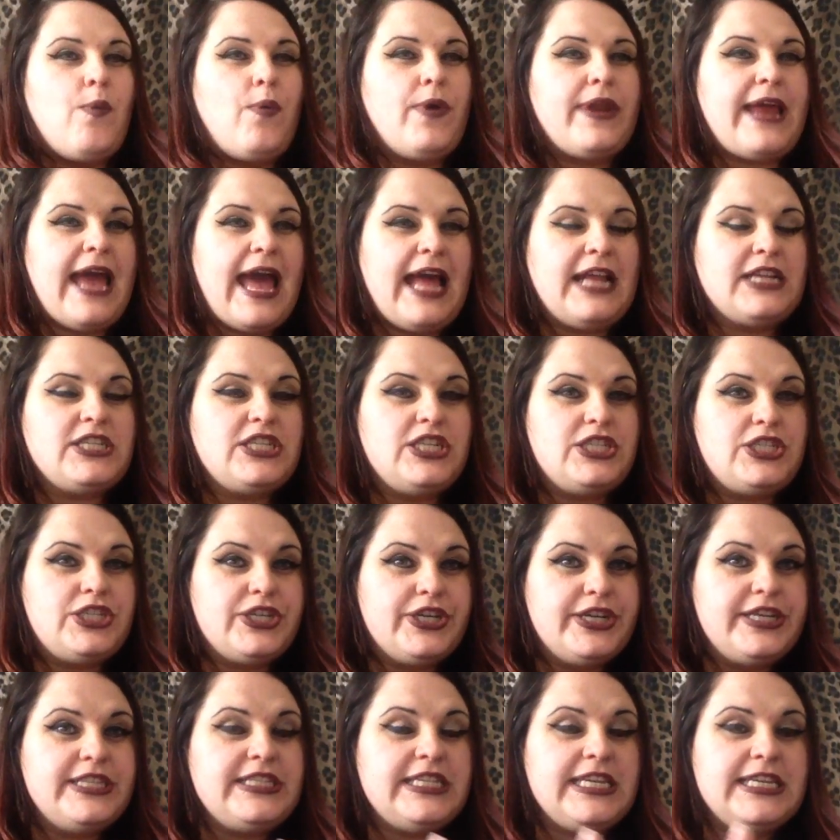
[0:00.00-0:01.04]
what it actually
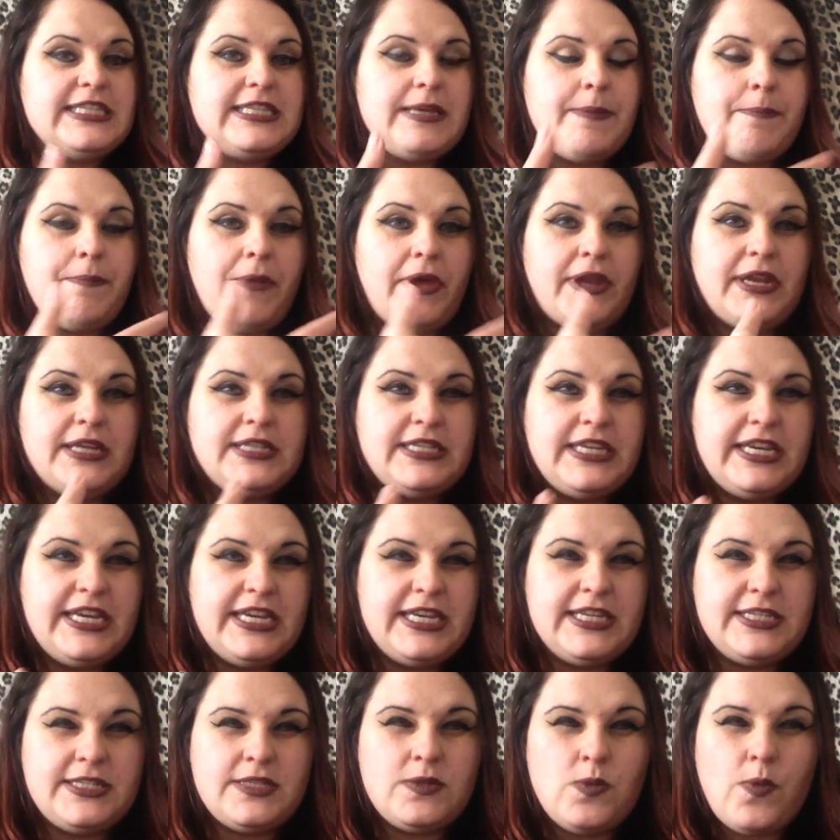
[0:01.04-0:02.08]
does is it
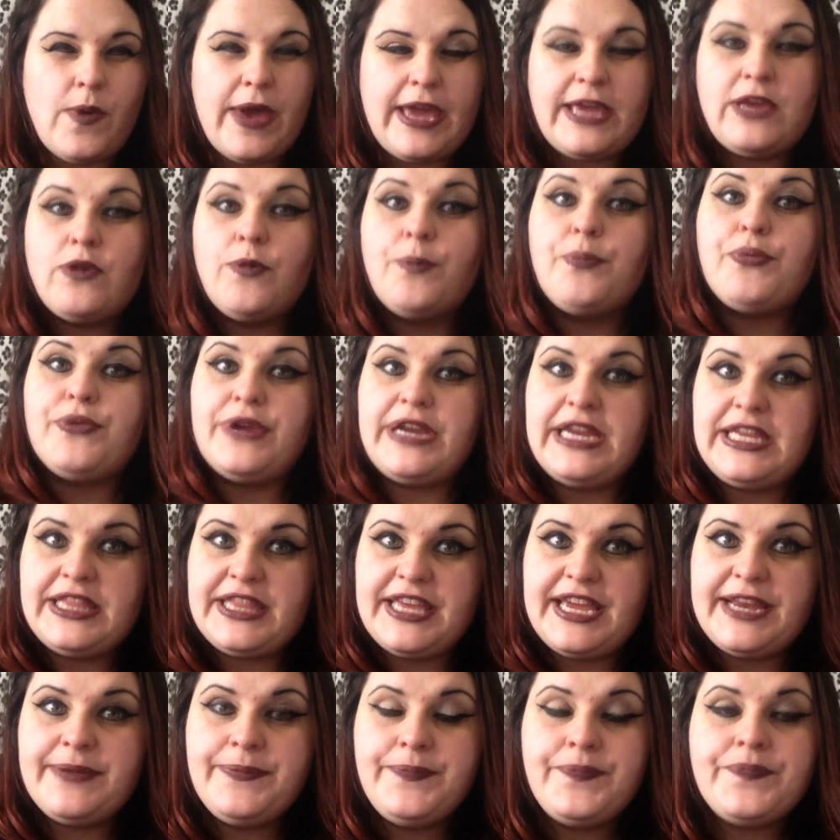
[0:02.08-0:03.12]
monitors the way you're
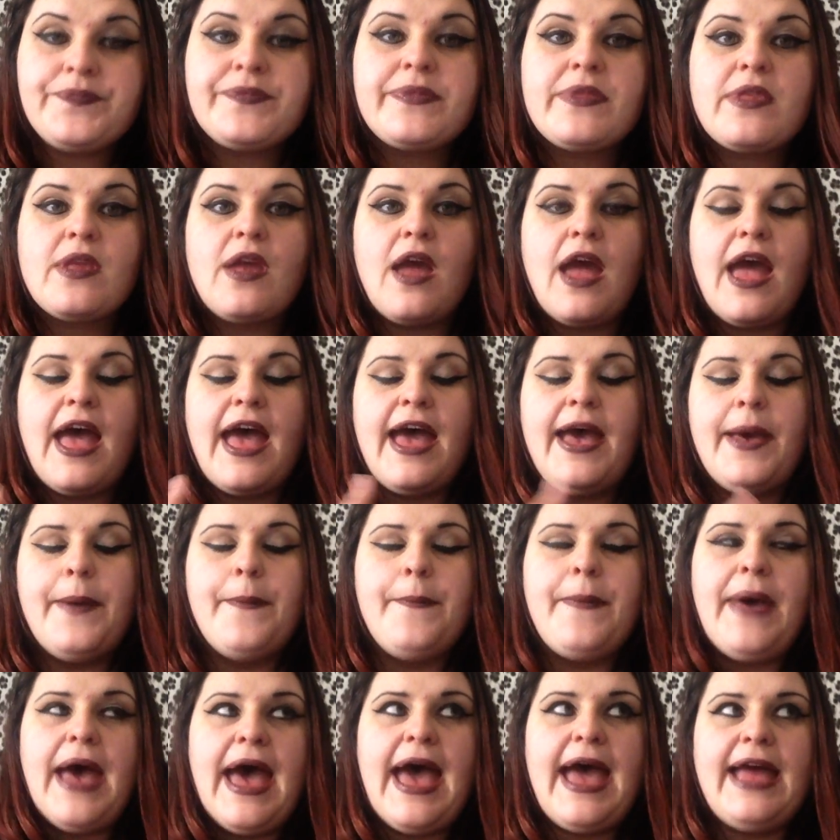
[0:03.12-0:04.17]
breathing
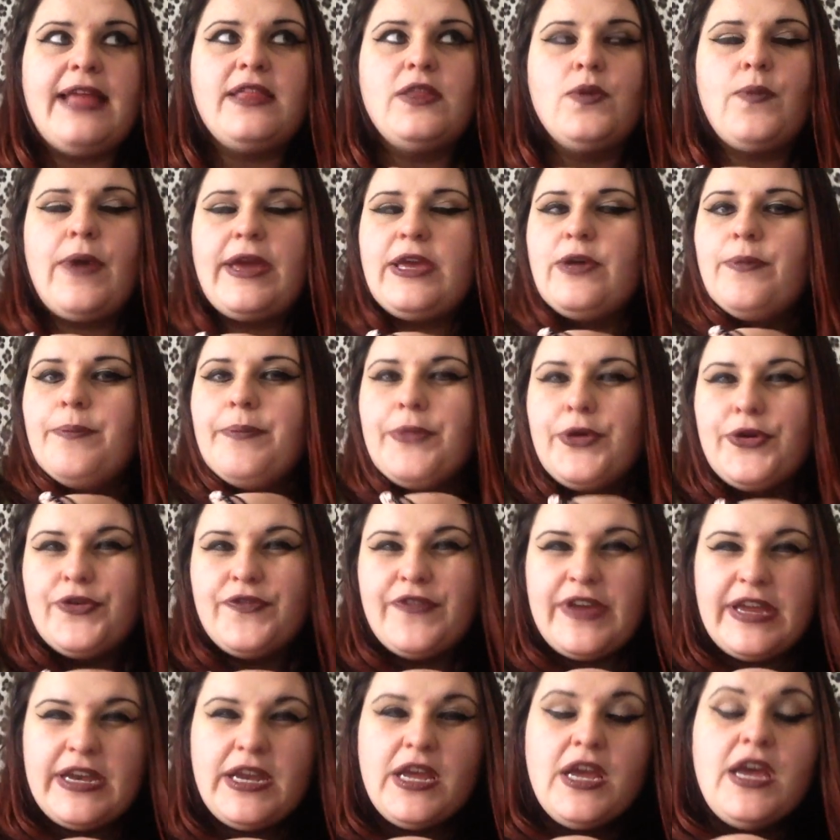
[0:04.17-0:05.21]
and the way you're
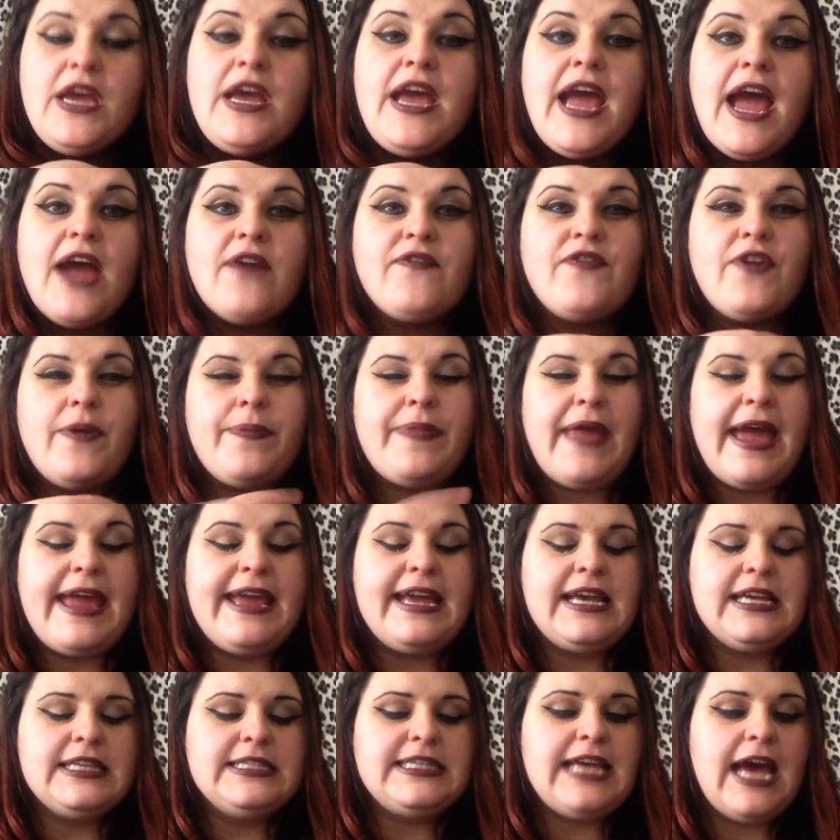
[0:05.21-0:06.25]
moving, and from that it
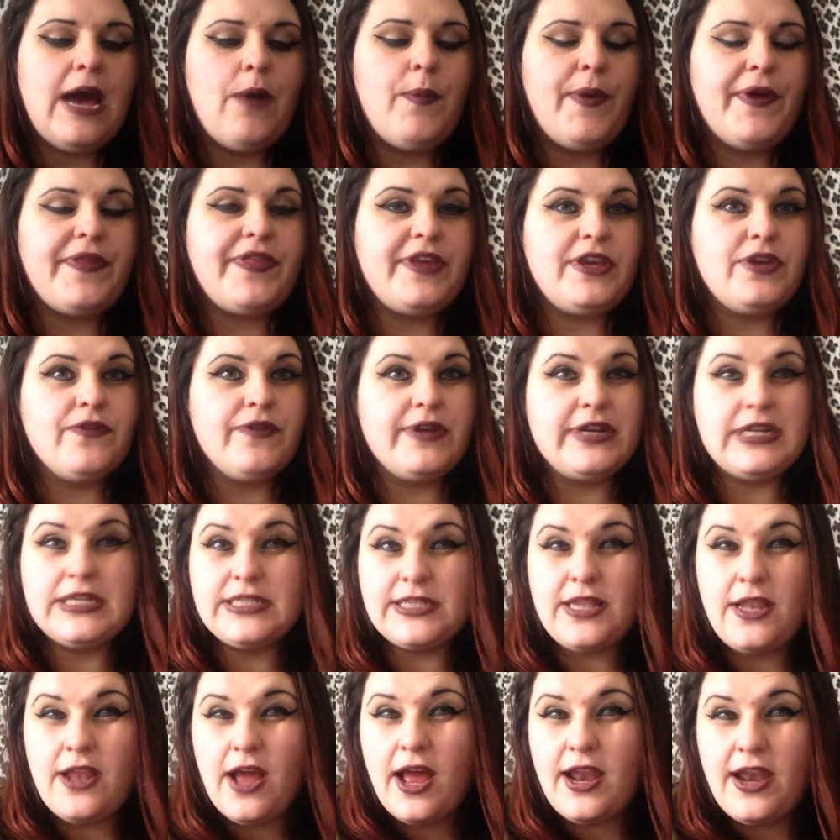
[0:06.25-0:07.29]
can tell whether you're in
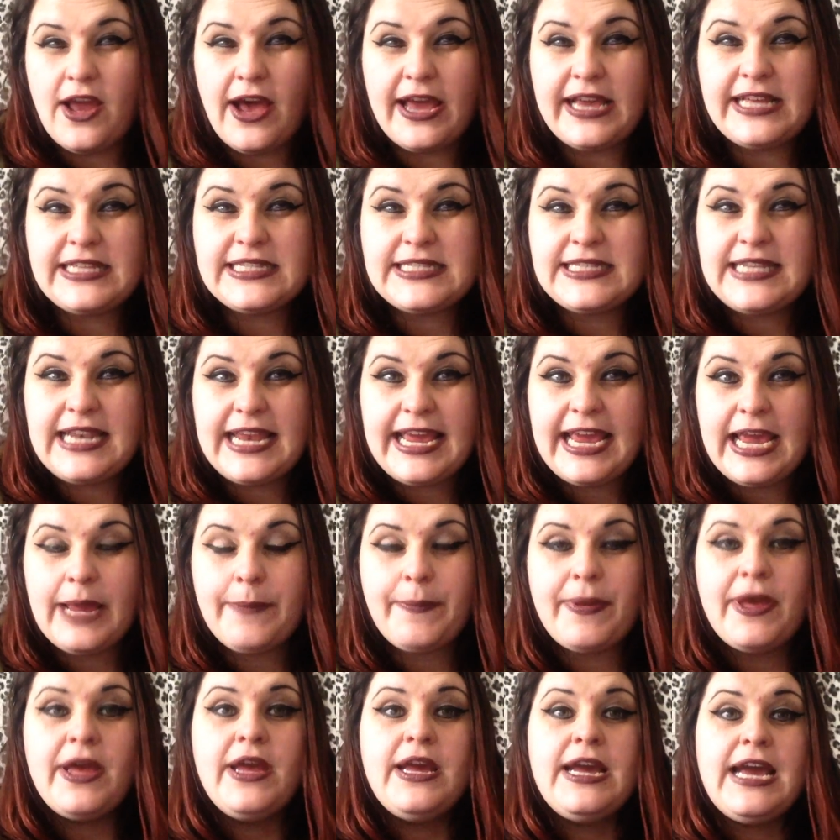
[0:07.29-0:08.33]
a light sleep,
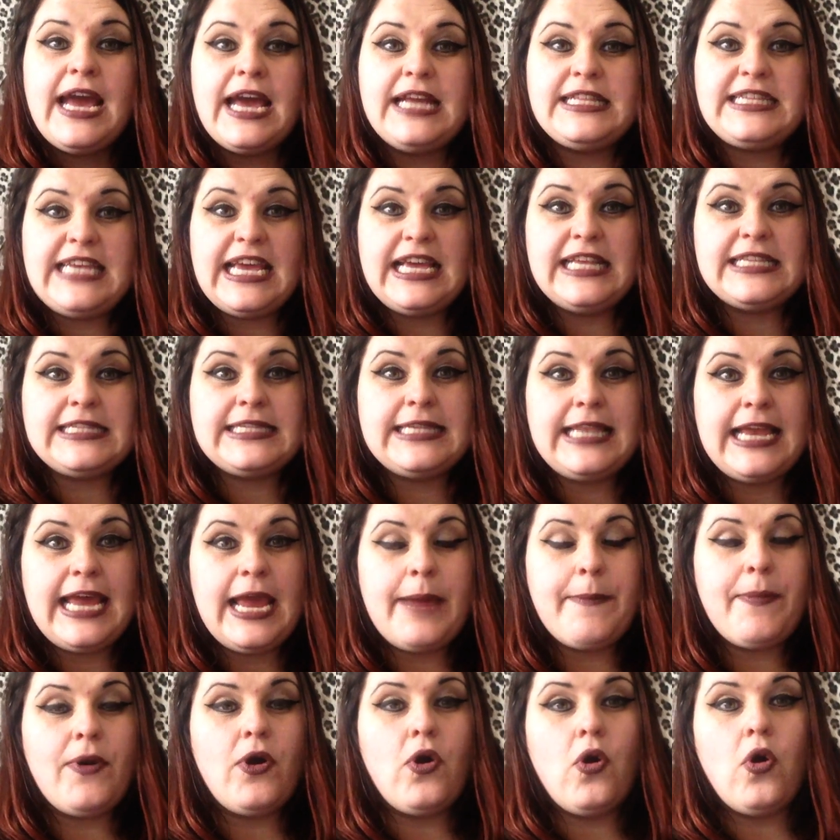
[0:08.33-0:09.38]
a deep
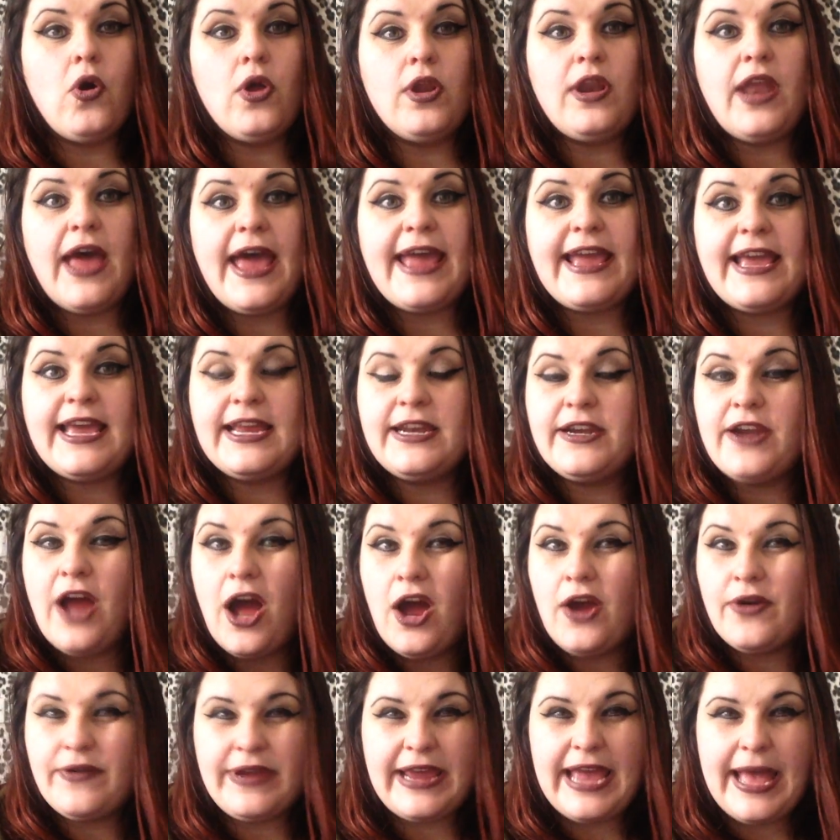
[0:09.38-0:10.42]
sleep, or like in
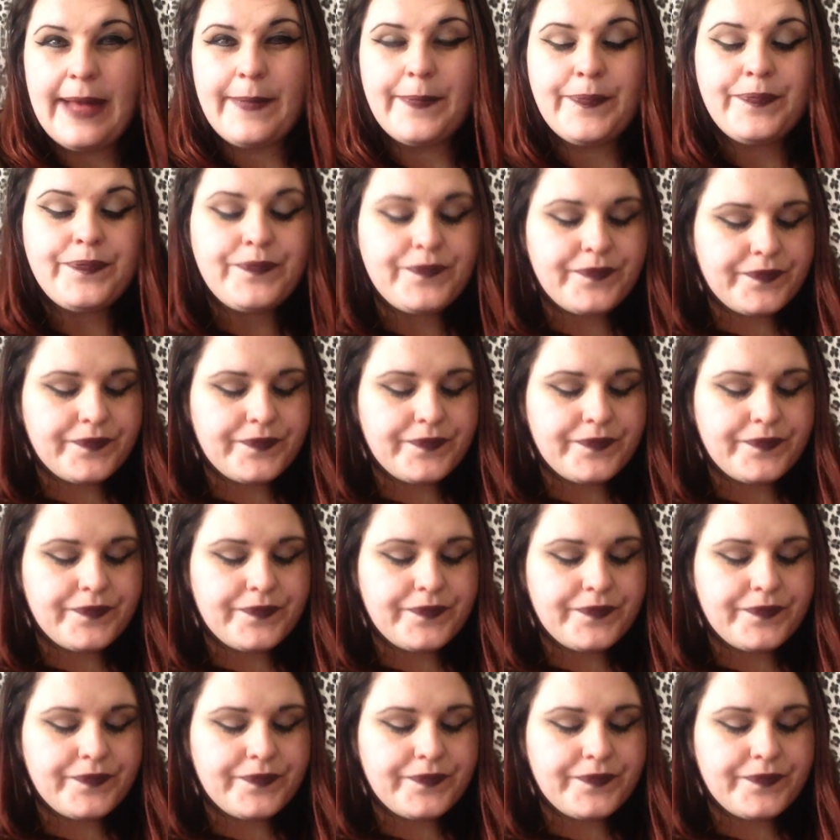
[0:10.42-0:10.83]
an REM.